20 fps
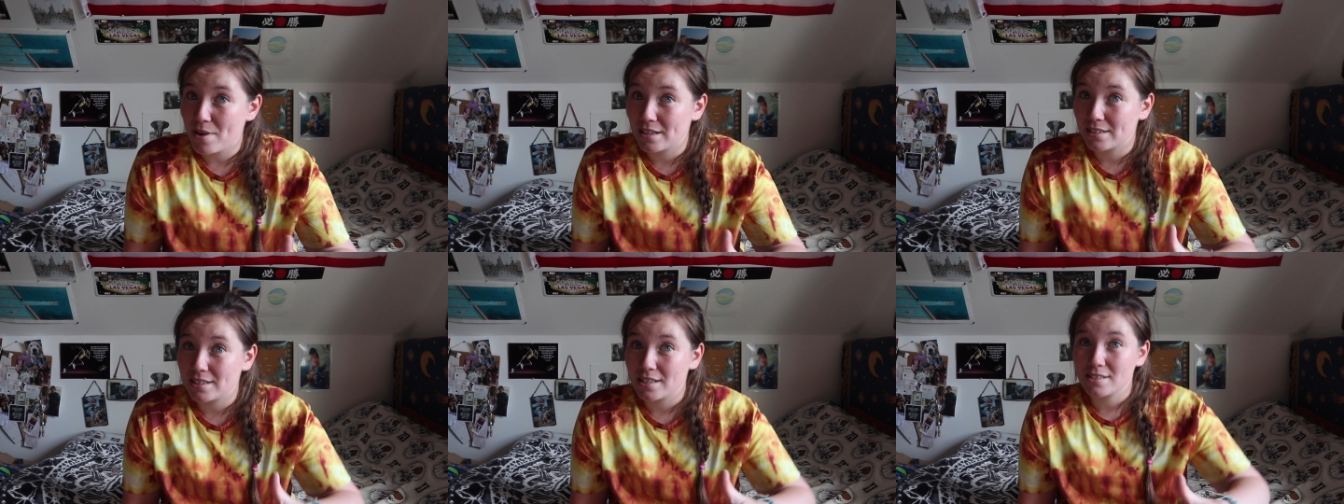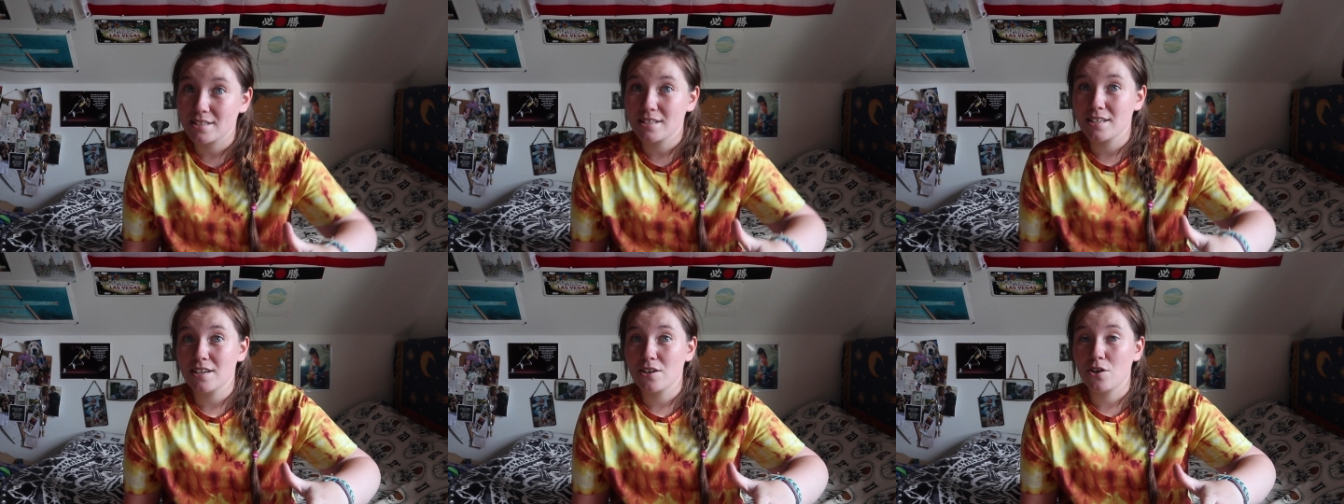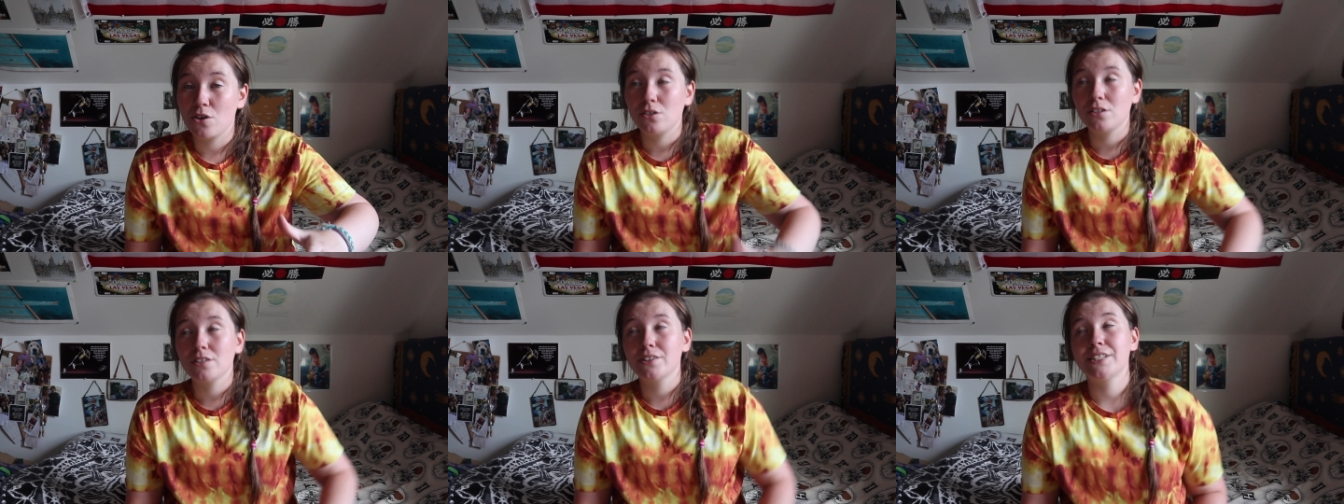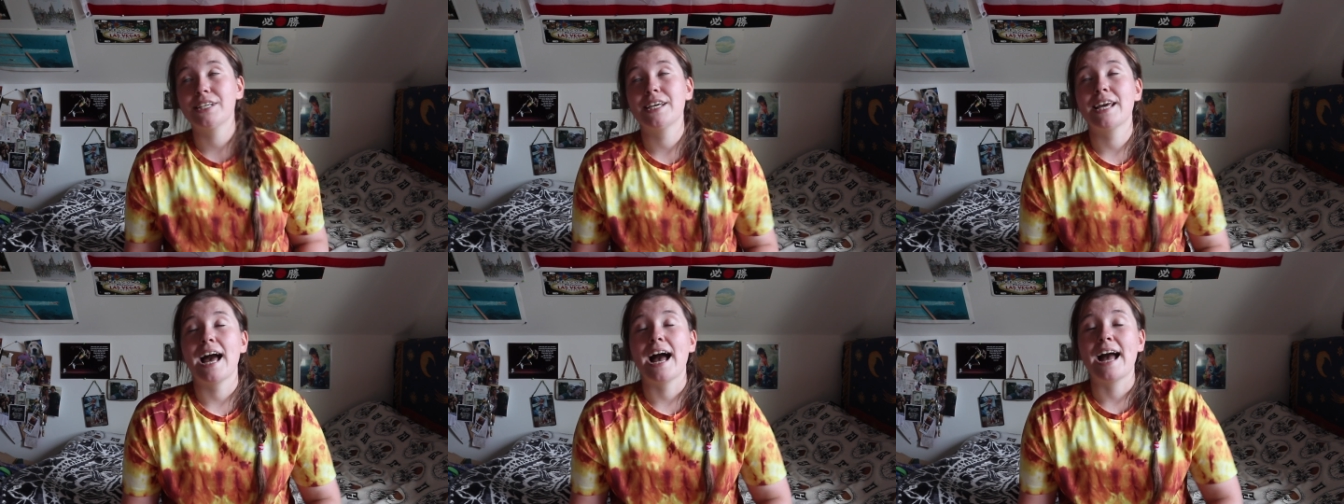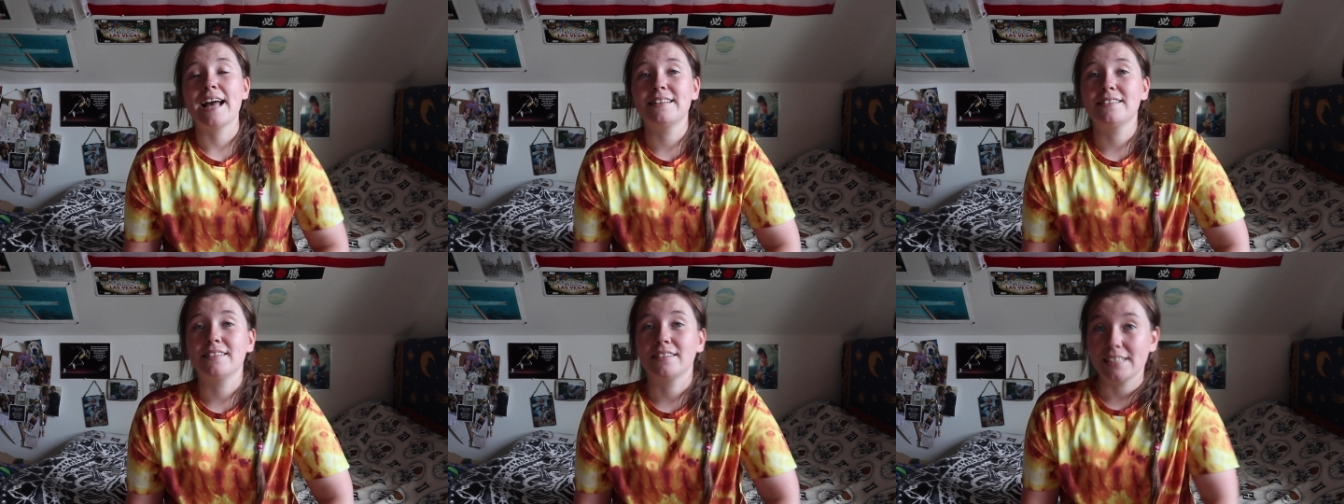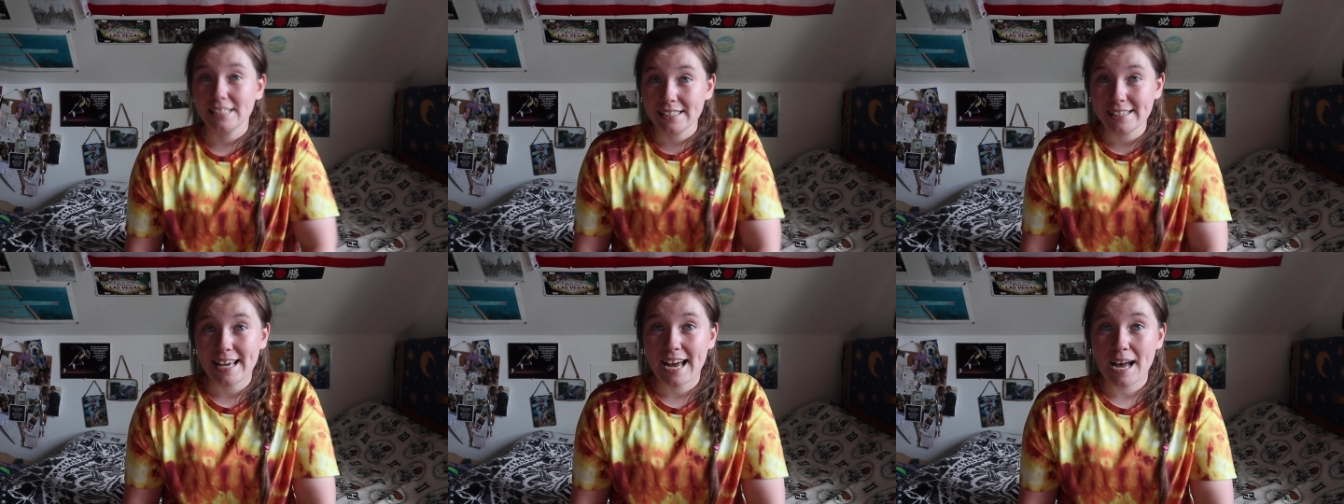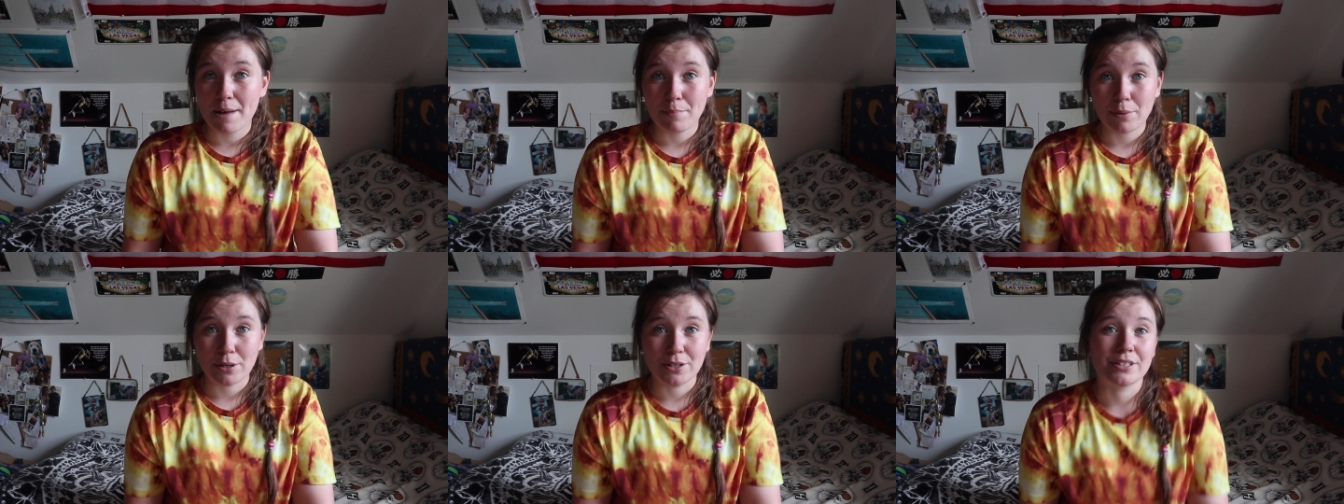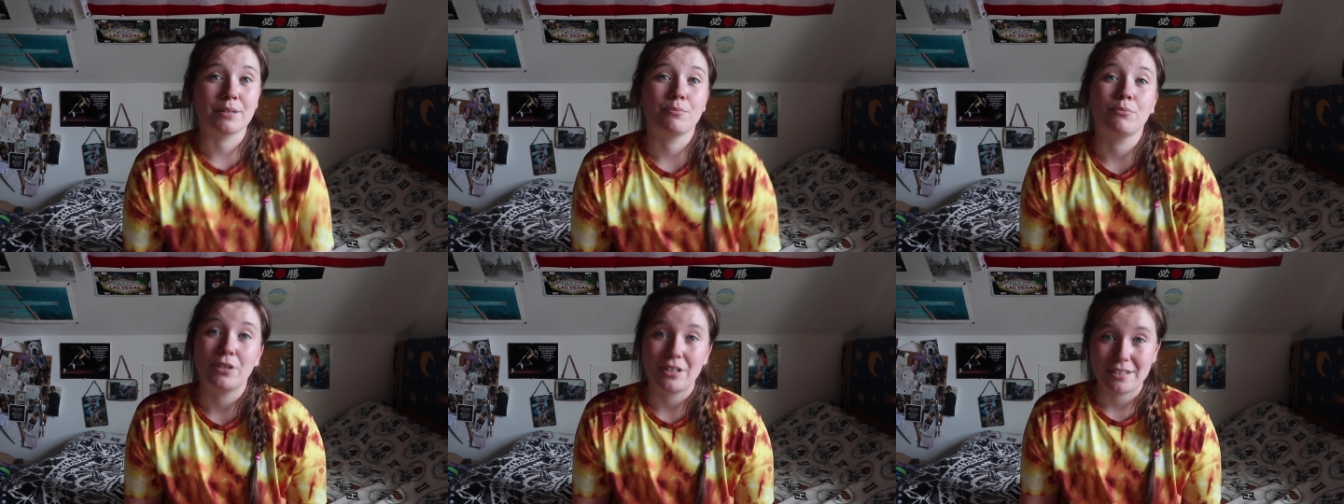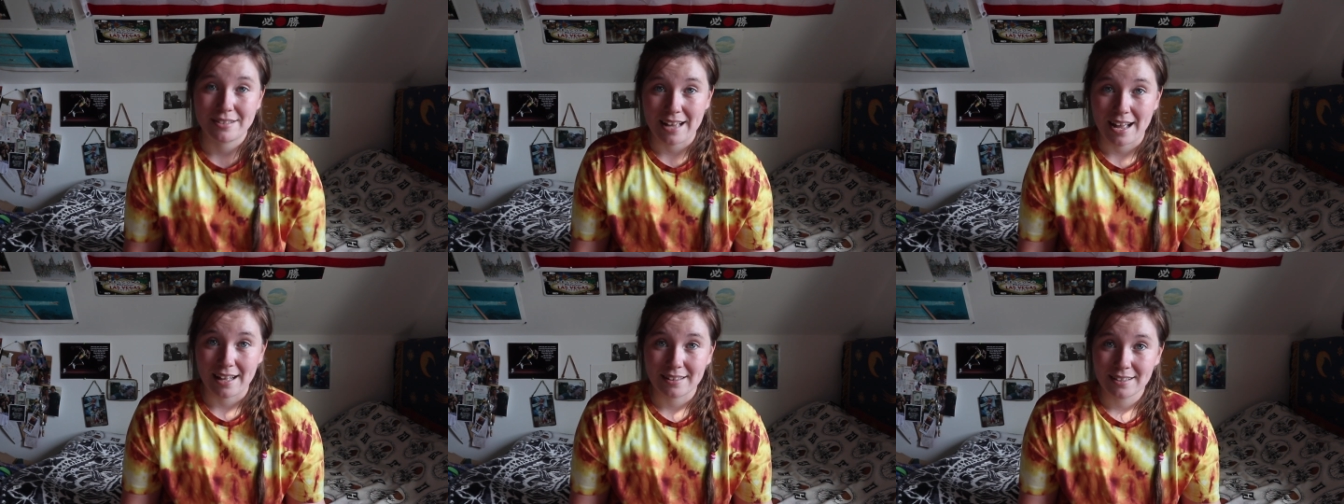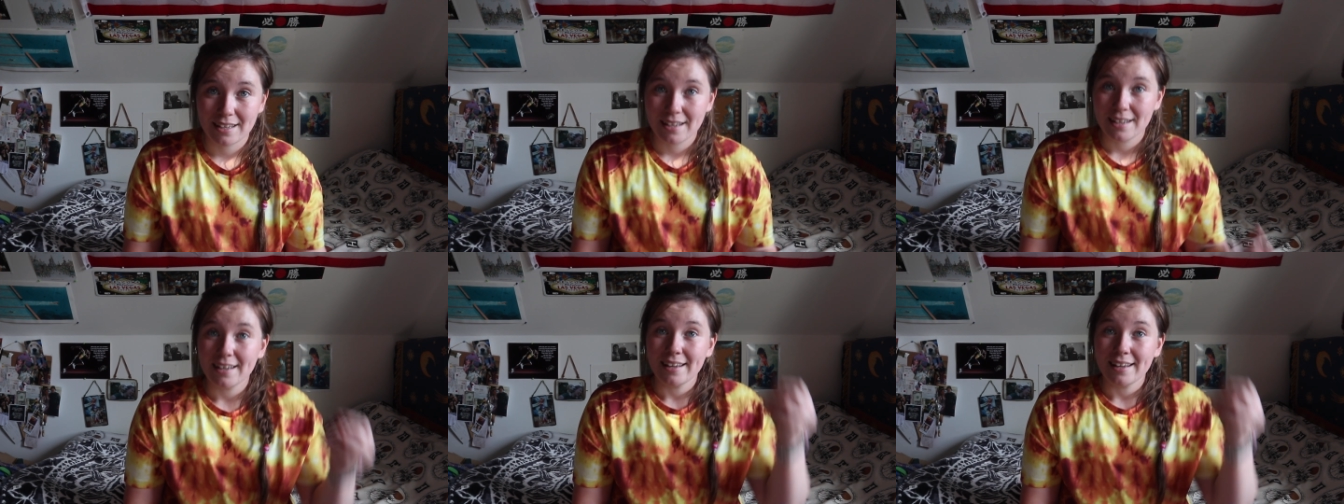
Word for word: a Disney holiday, I delete the app because I'm really sad